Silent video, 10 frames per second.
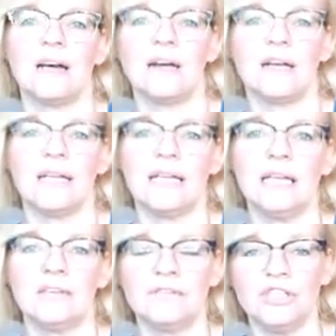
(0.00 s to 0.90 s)
I
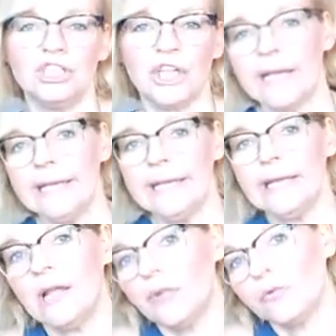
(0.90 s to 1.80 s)
love
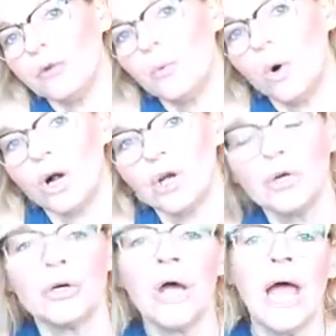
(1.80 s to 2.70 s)
chatting through what I
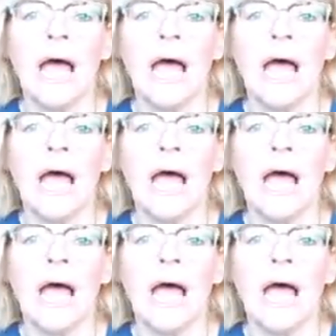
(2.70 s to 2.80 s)
got,